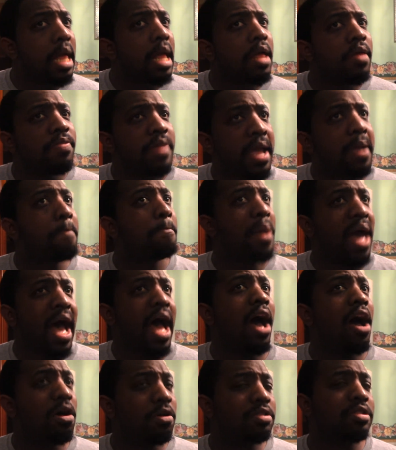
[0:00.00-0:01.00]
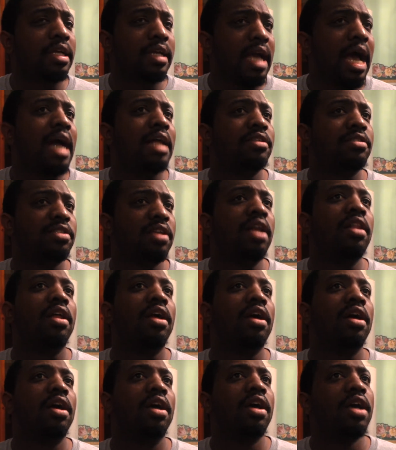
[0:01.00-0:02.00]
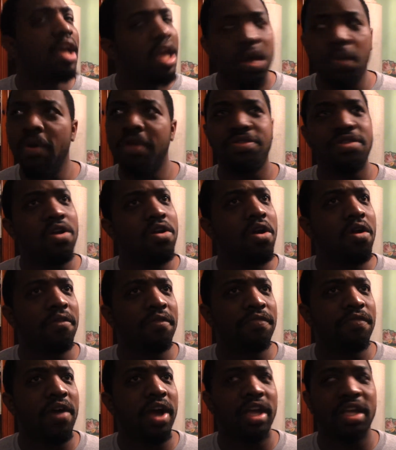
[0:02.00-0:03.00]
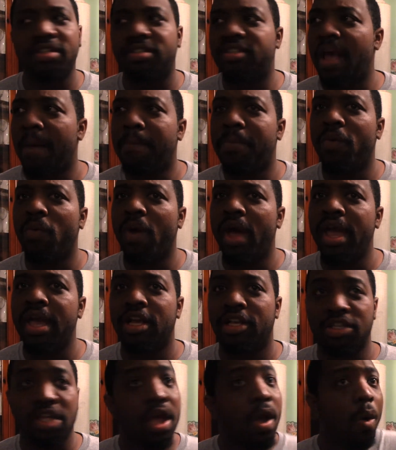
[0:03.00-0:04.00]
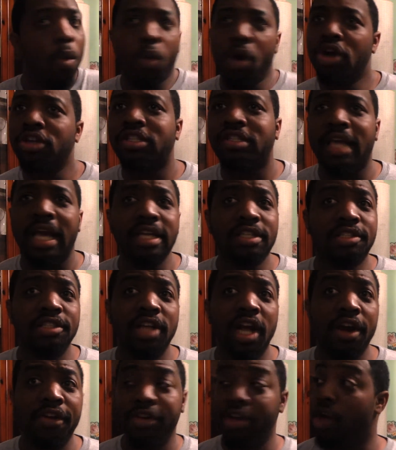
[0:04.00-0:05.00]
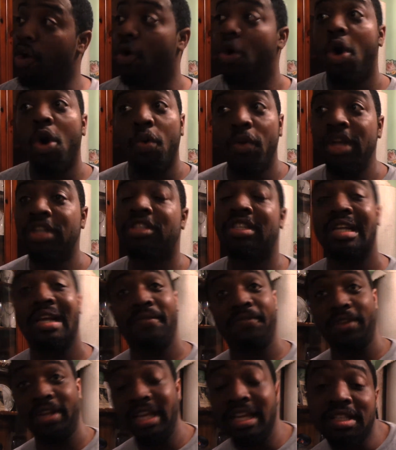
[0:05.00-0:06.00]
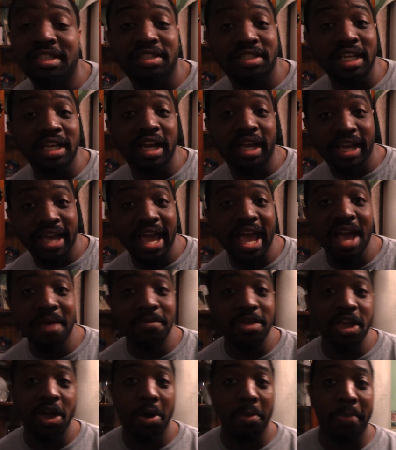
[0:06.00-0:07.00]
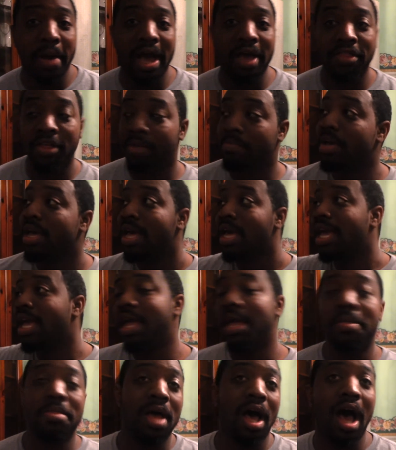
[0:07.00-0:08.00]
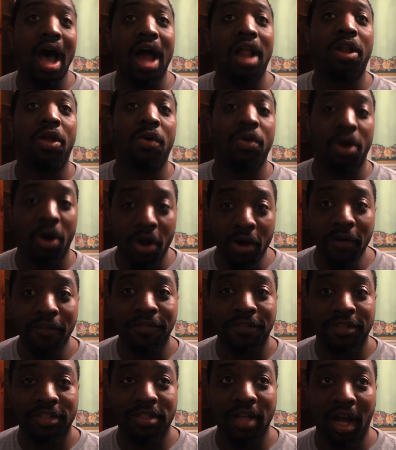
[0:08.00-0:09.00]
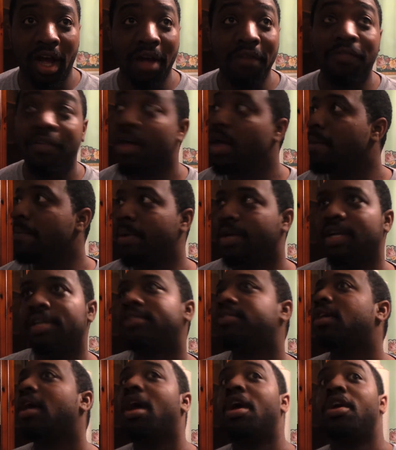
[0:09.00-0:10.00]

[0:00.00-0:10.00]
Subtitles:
they bowed to Godzilla and went their own fucking separate ways. Worst case scenario, we should have at least seen a cameo by them in the Hollowed Earth stuff, because